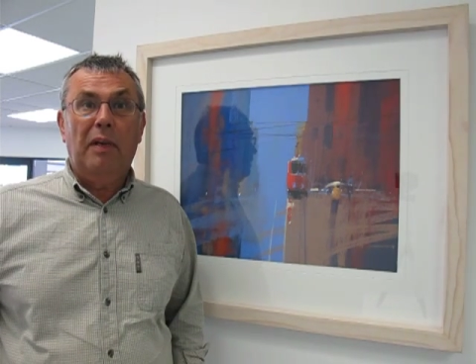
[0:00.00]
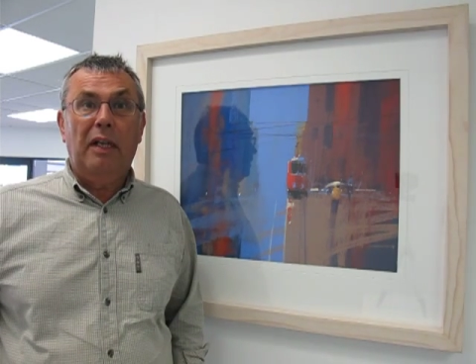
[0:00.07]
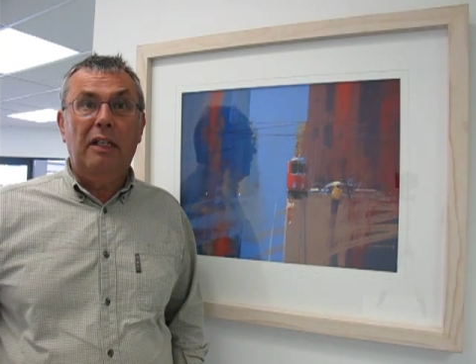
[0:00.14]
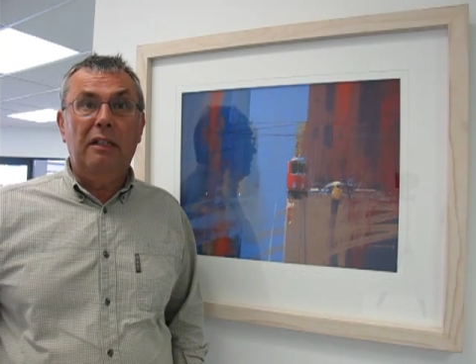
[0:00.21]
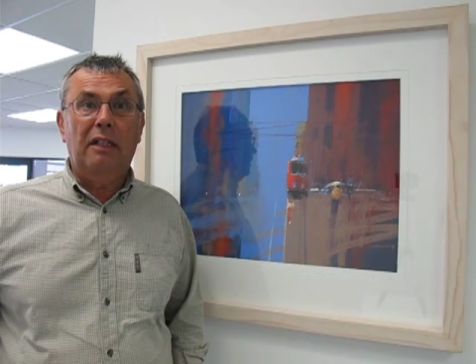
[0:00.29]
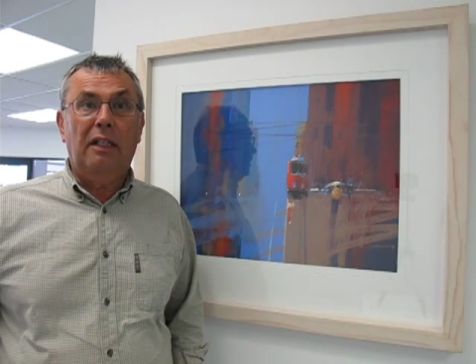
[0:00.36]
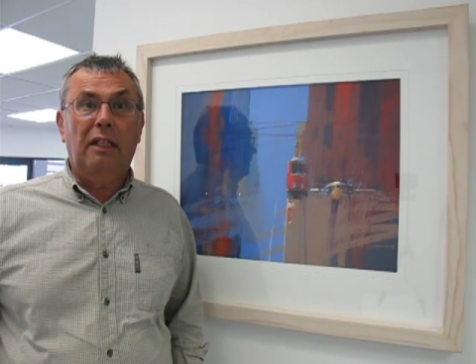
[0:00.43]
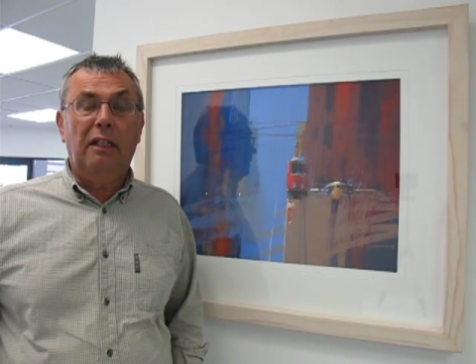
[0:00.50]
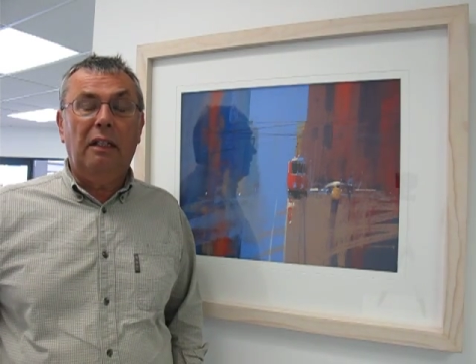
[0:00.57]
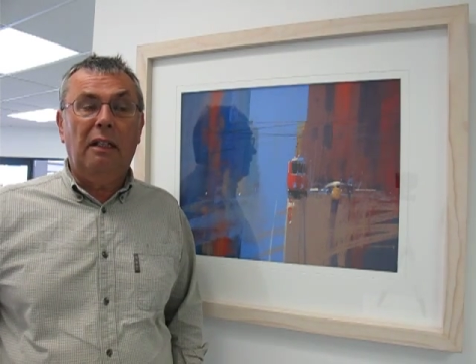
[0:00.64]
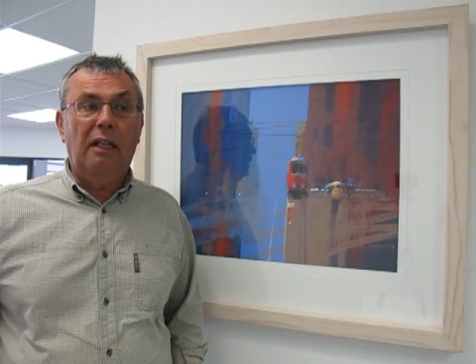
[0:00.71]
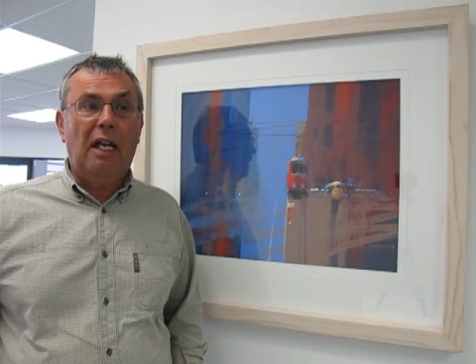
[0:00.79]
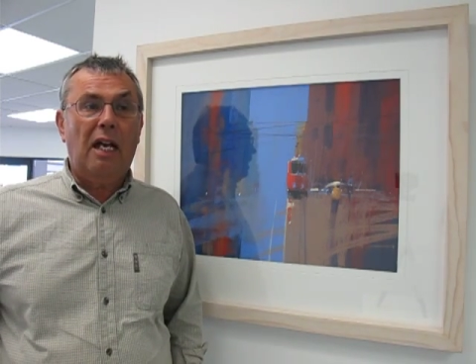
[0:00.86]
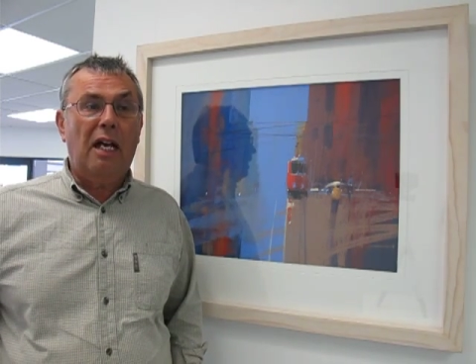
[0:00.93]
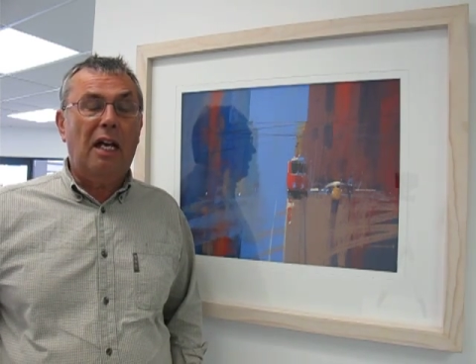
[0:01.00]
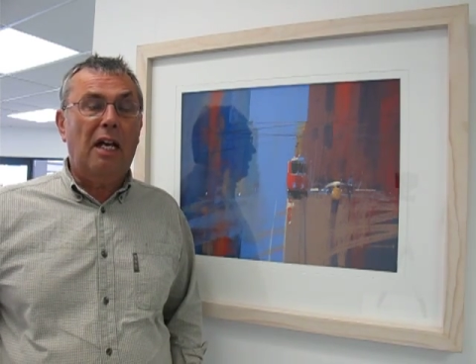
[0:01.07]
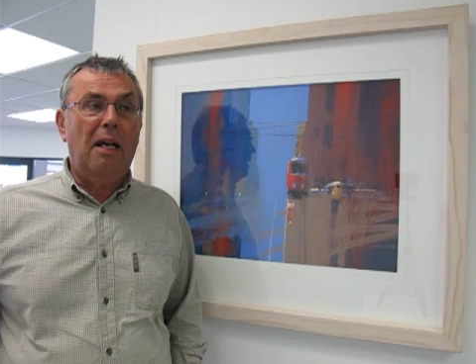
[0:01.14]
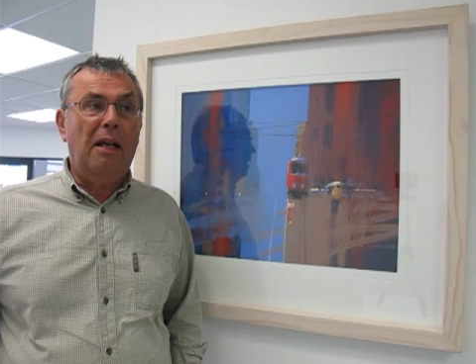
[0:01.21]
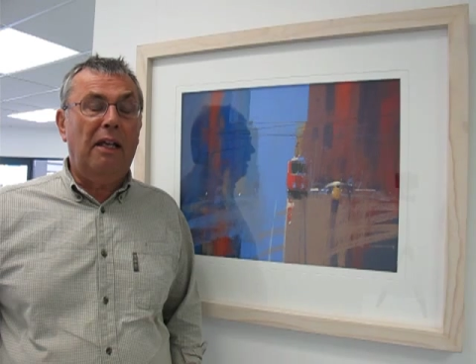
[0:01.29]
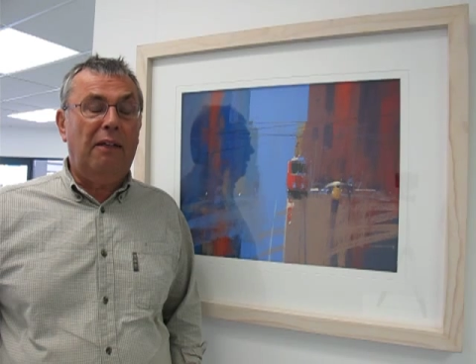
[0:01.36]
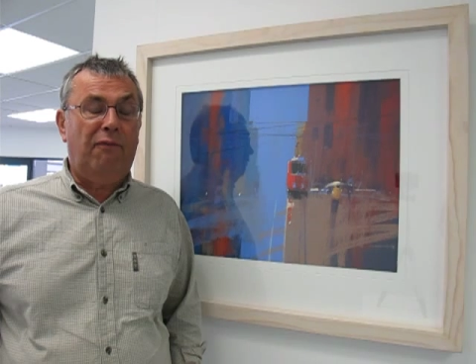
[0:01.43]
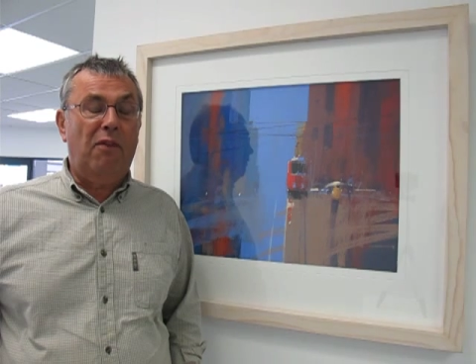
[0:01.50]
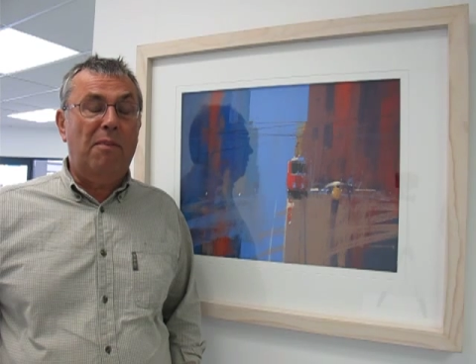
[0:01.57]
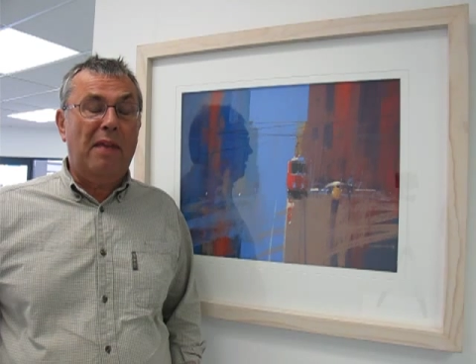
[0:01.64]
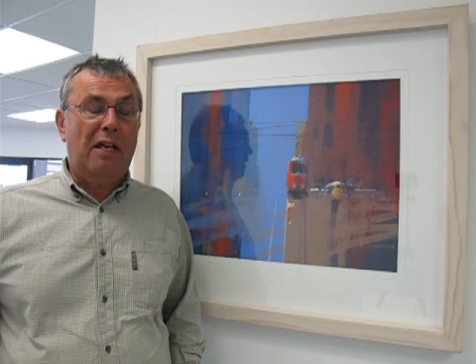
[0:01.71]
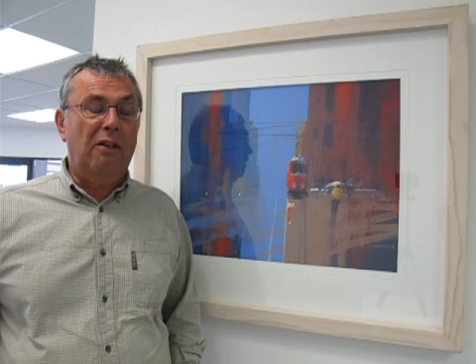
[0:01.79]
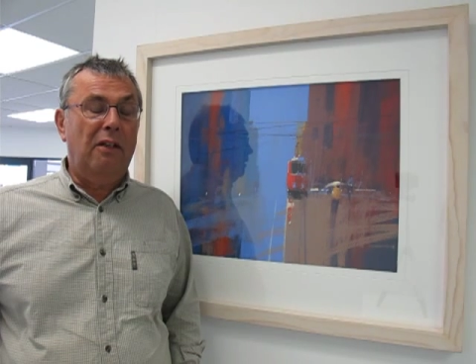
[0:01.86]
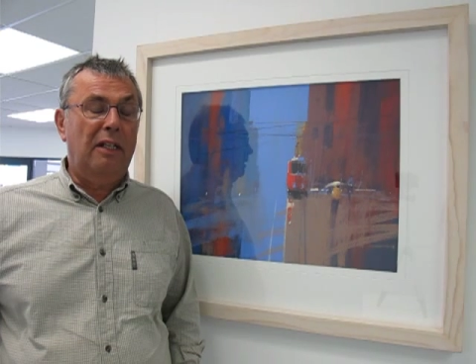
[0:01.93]
painting from
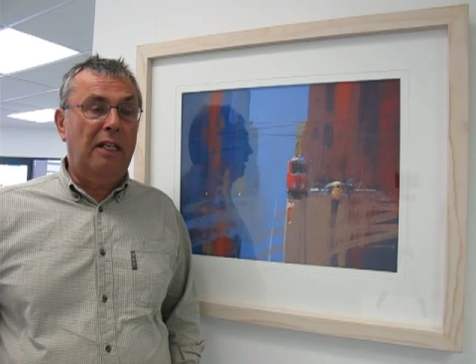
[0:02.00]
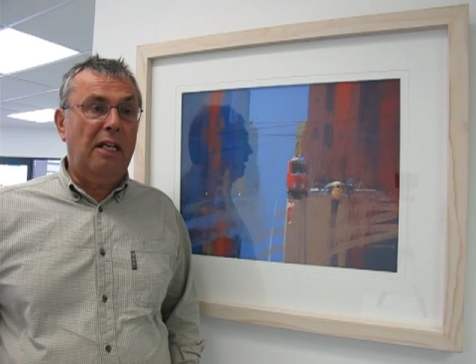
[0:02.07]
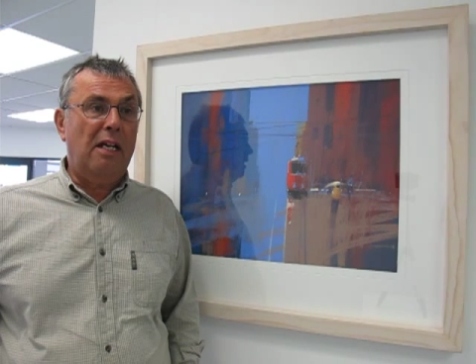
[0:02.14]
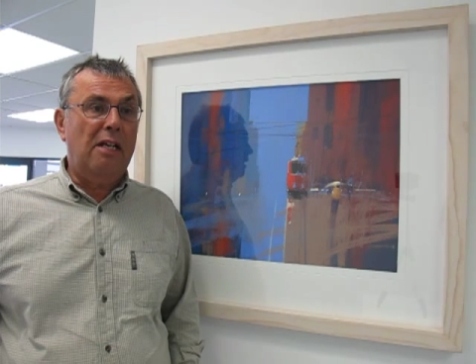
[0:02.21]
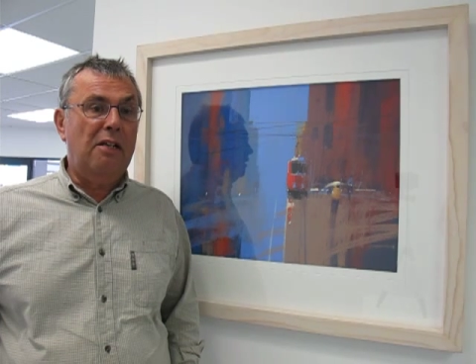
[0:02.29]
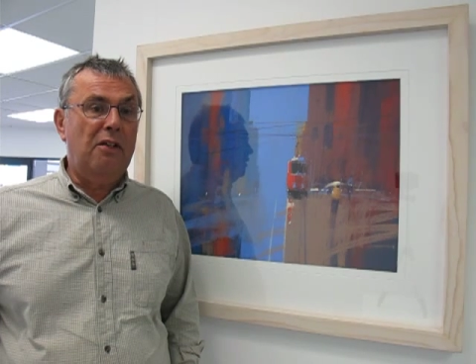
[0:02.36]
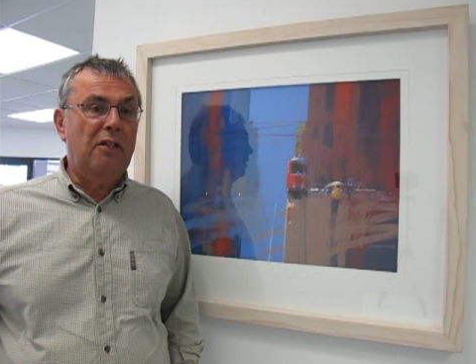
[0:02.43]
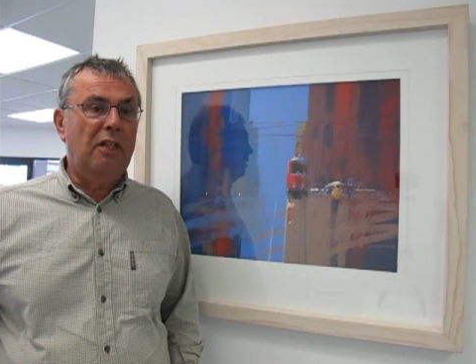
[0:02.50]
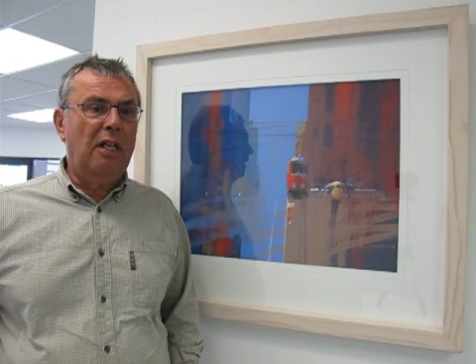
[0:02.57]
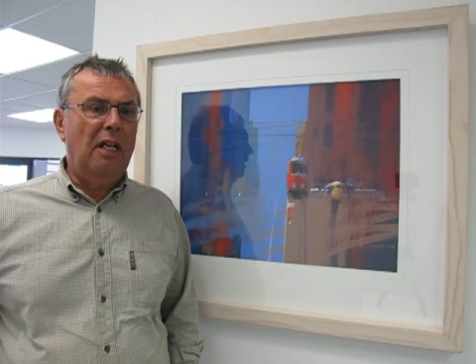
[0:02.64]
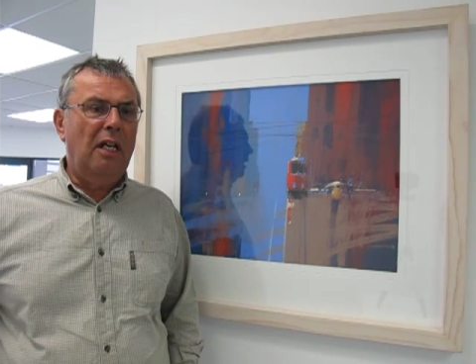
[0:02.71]
that early age.